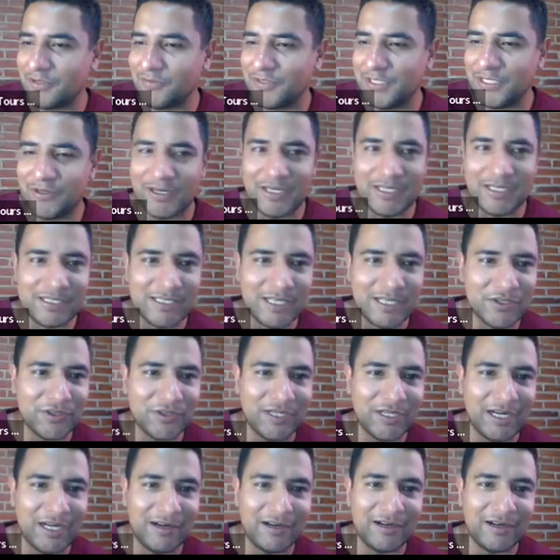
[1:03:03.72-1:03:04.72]
of the
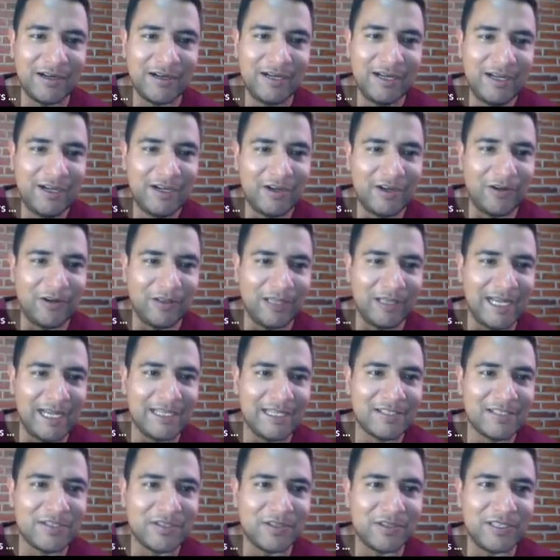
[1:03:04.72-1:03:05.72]
organization are
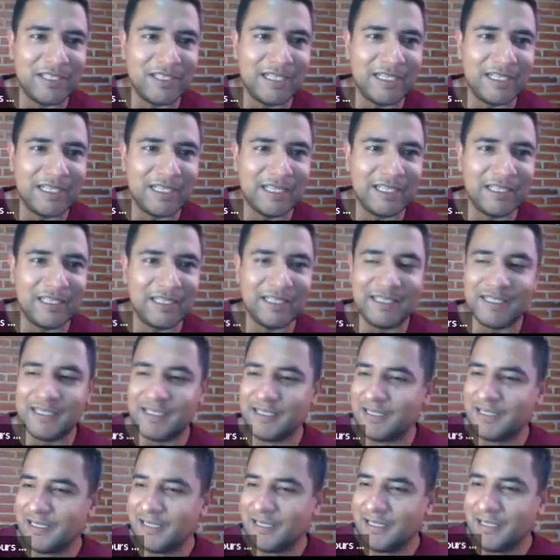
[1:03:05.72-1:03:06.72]
online, so they can,
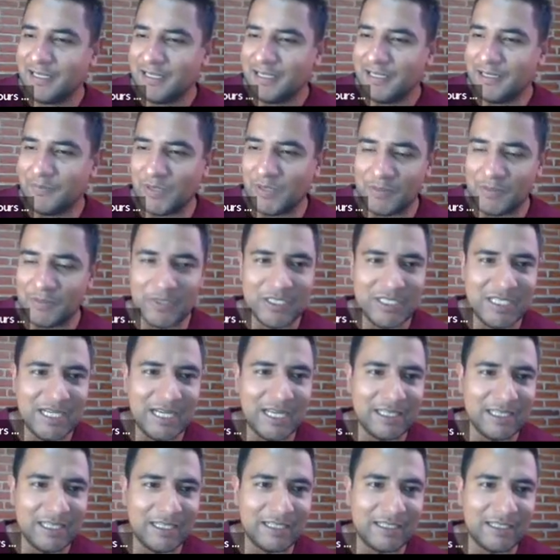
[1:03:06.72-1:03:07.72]
but
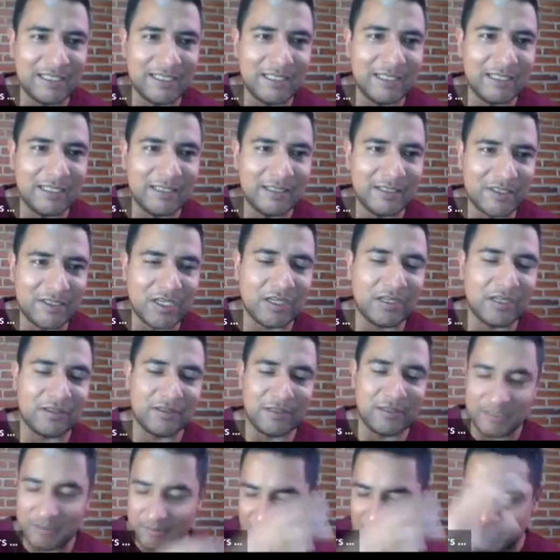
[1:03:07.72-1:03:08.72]
yeah,
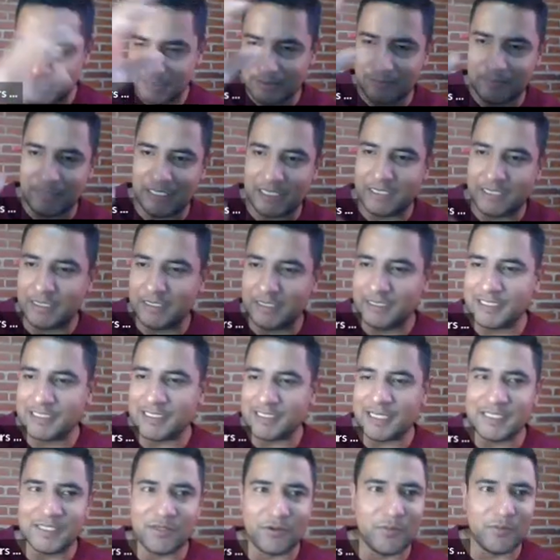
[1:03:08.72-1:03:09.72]
in this
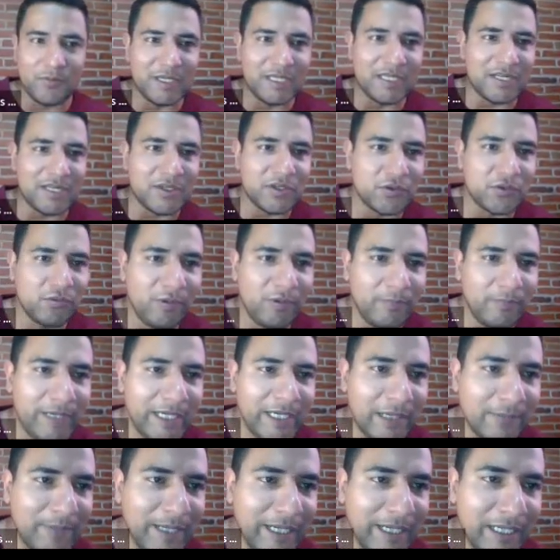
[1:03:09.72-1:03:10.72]
case, the repetitions will
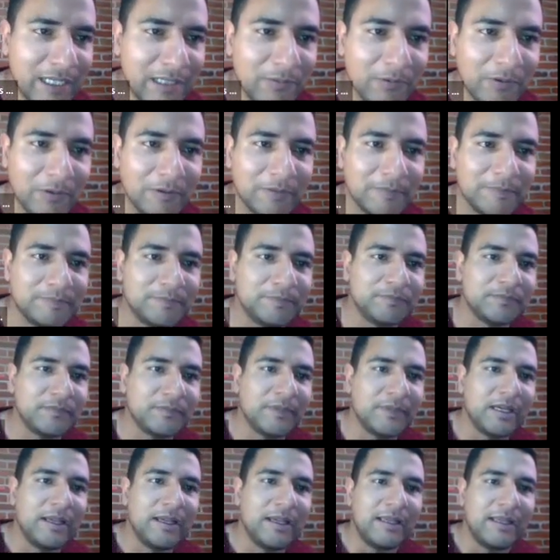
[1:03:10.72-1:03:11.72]
be available.
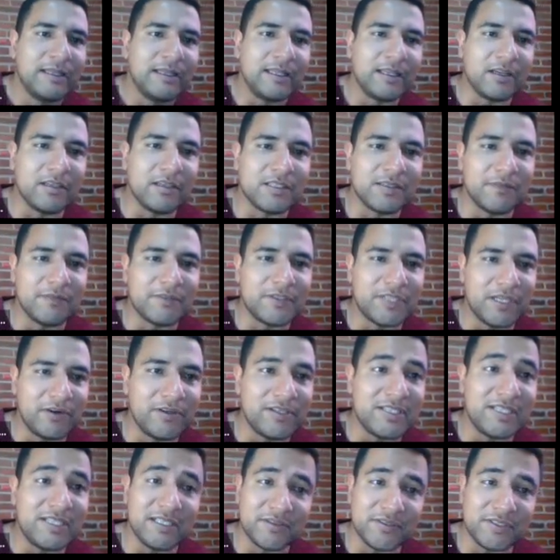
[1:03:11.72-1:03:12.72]
The concept of zero
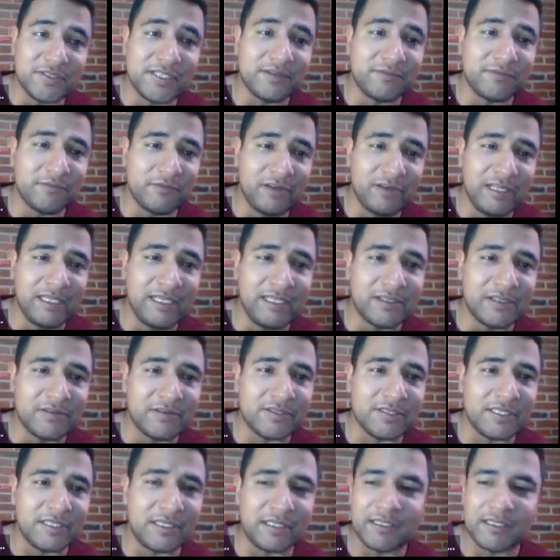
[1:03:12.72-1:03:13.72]
is interesting, really
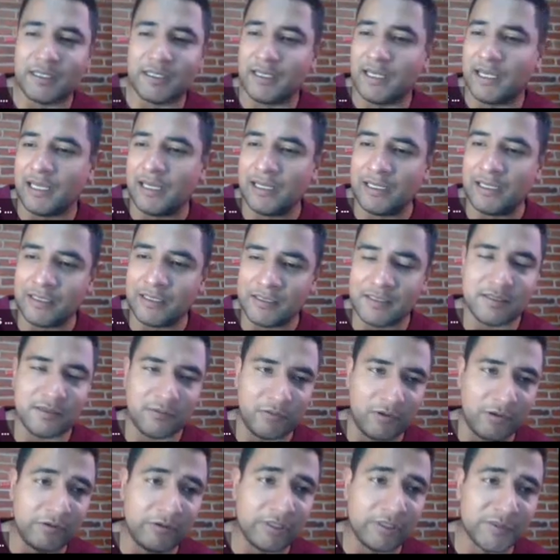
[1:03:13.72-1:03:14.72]
interesting, and
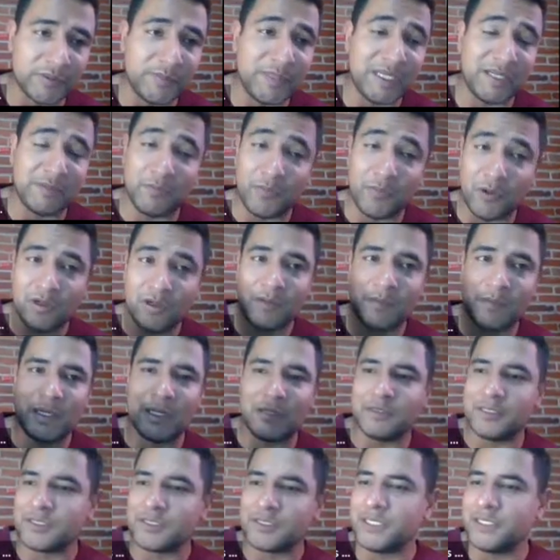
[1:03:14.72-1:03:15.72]
we will speak more
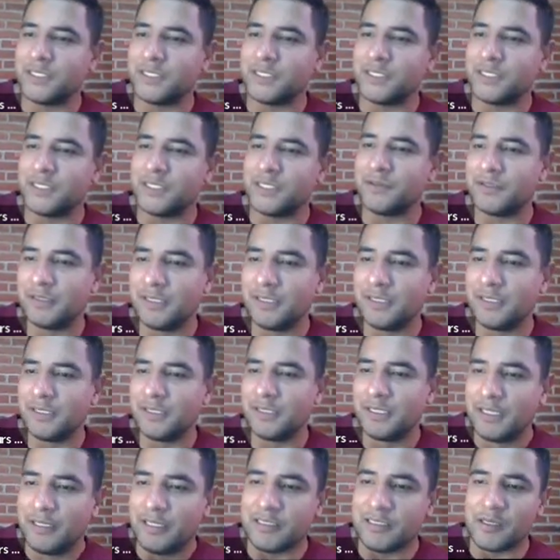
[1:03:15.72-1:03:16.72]
about this here
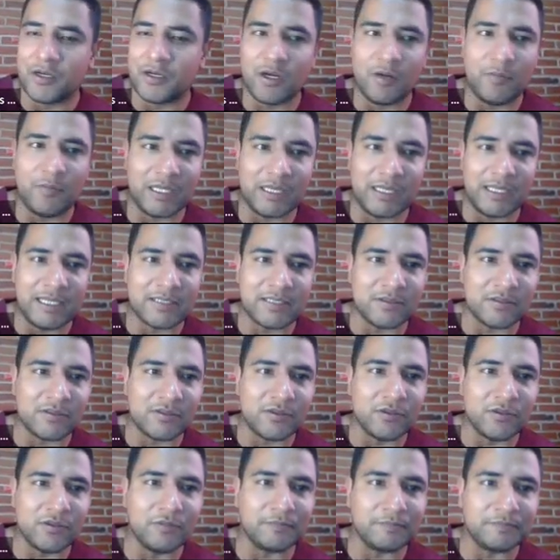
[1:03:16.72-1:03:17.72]
in the coming
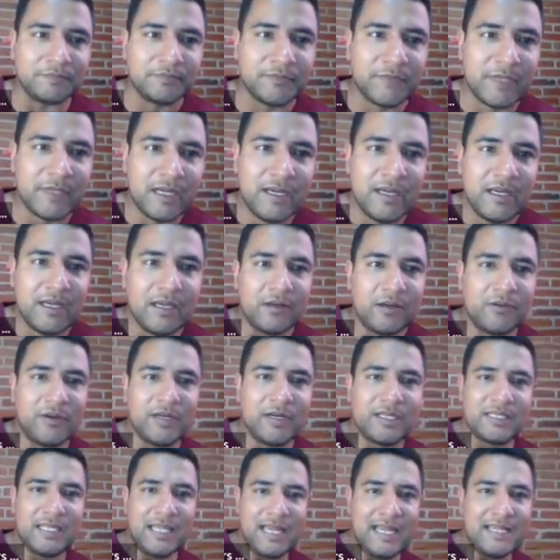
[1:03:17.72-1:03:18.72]
lessons too.
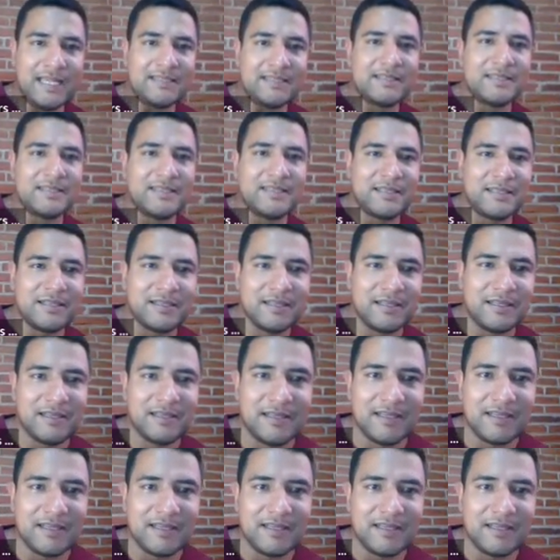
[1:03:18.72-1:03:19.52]
Great class,